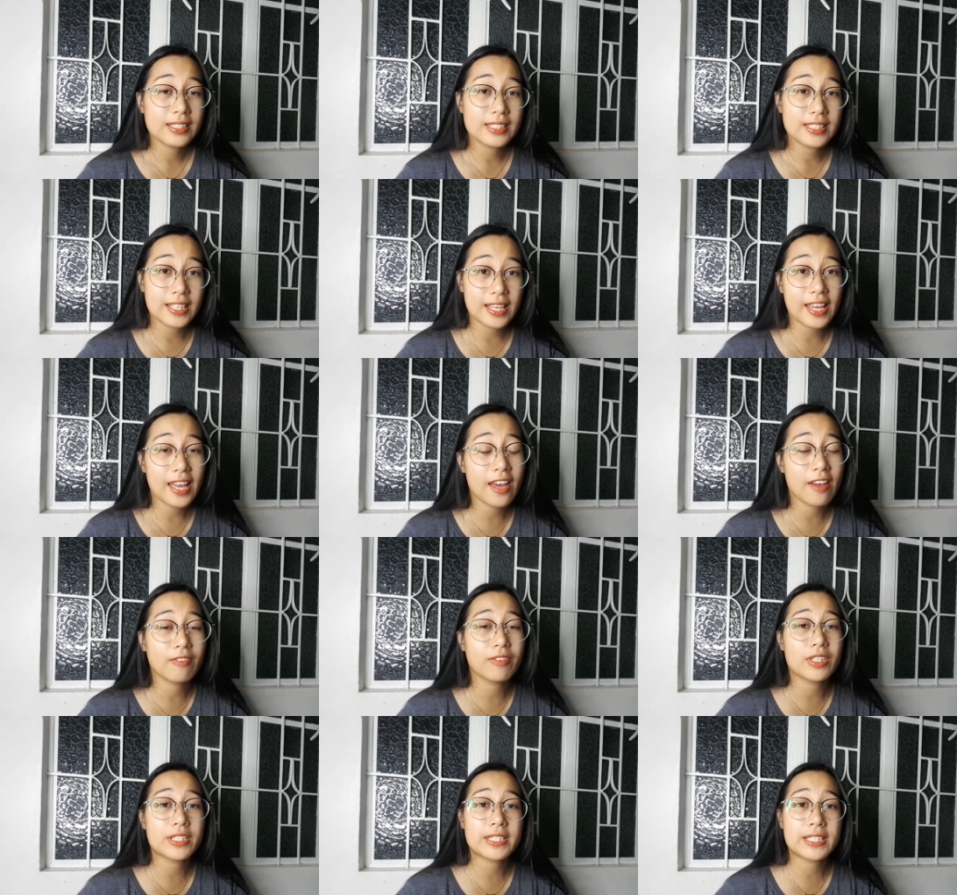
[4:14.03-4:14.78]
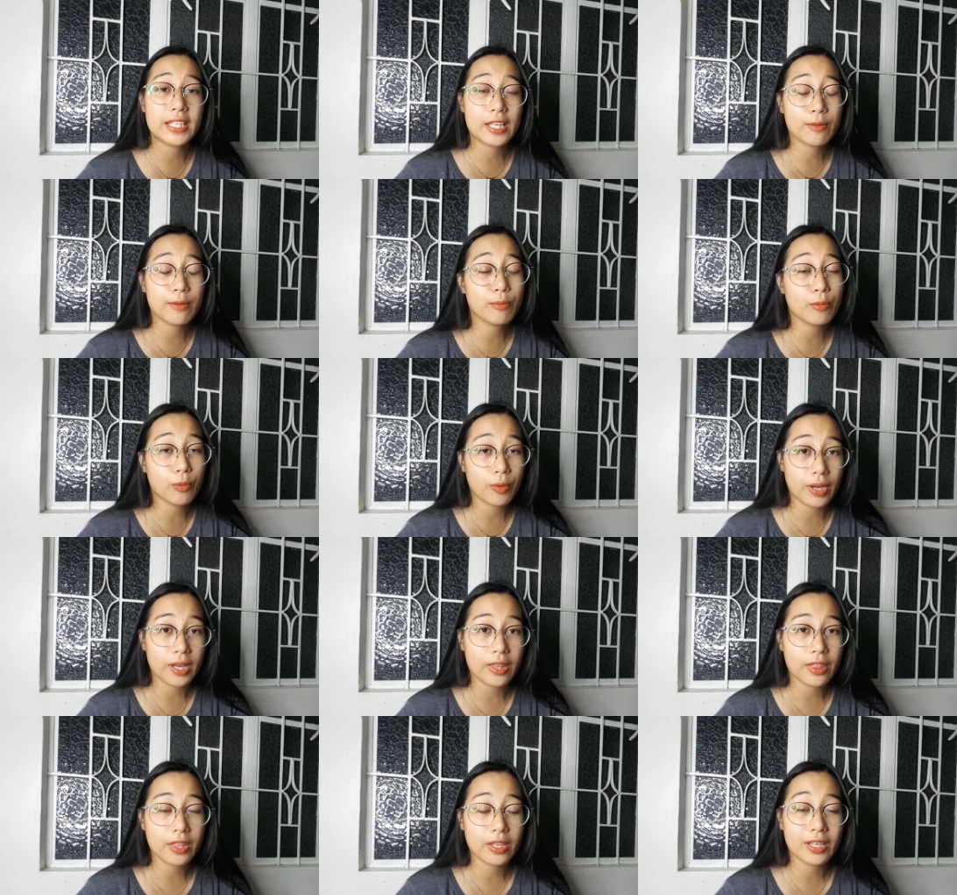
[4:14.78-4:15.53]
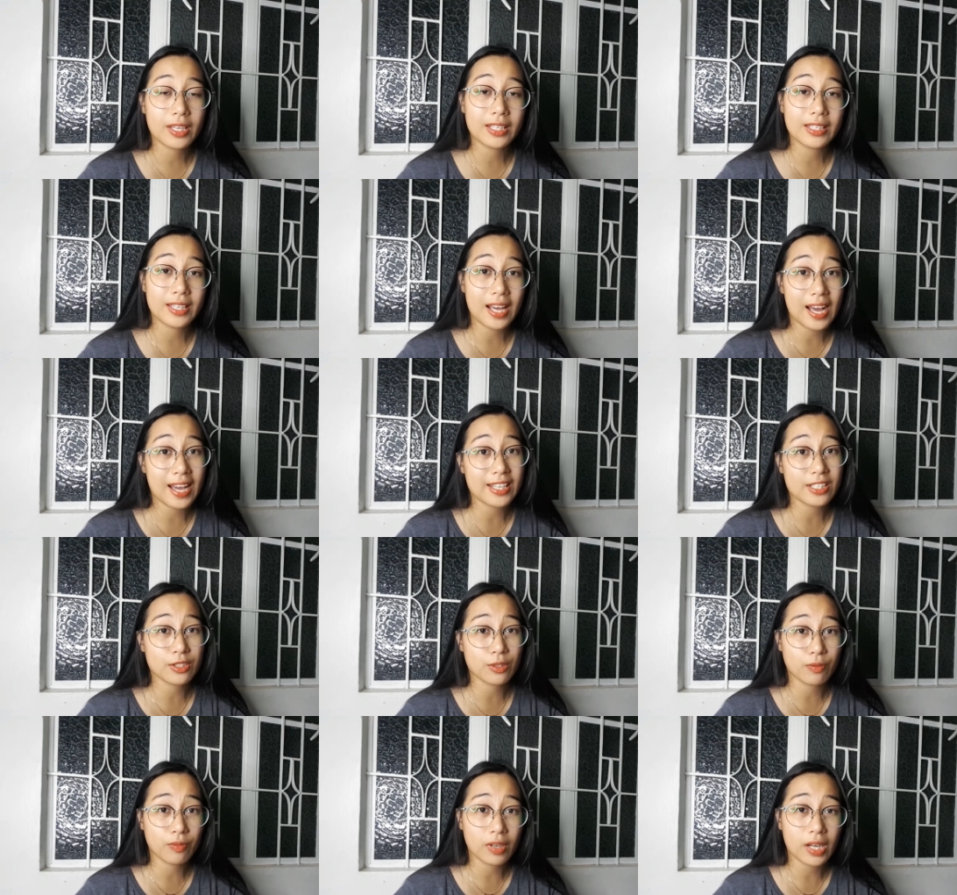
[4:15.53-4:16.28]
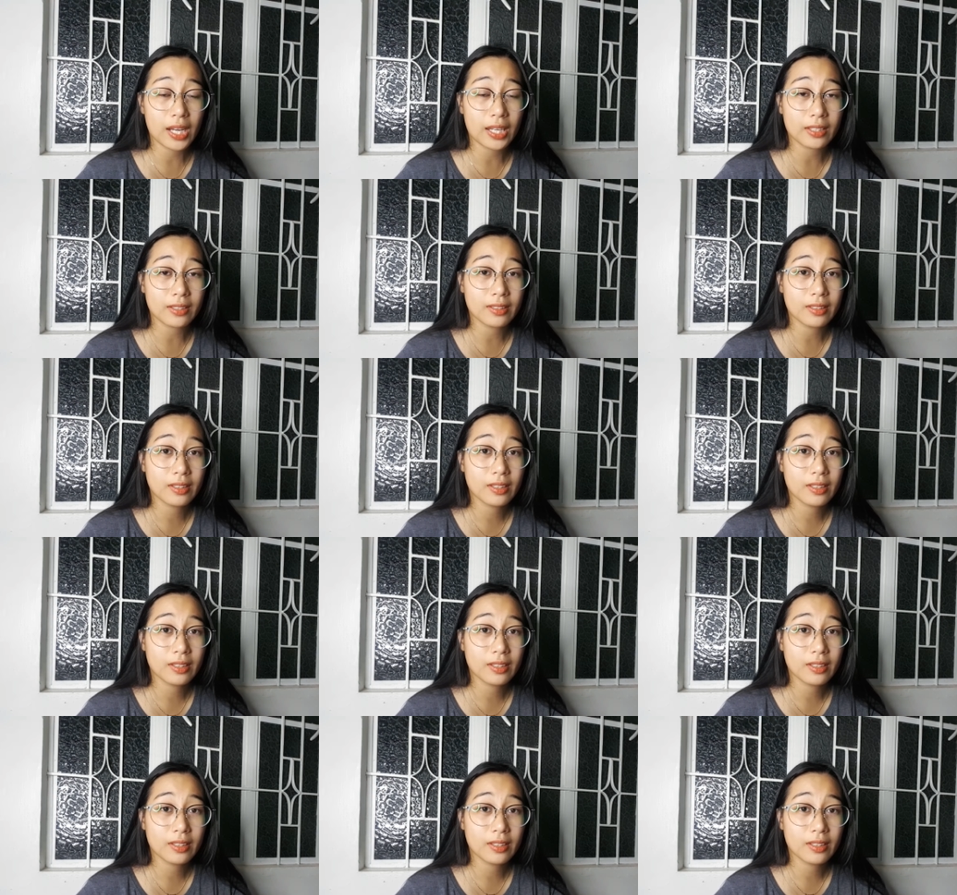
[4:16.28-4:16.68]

they have the same weight in the eyes of God.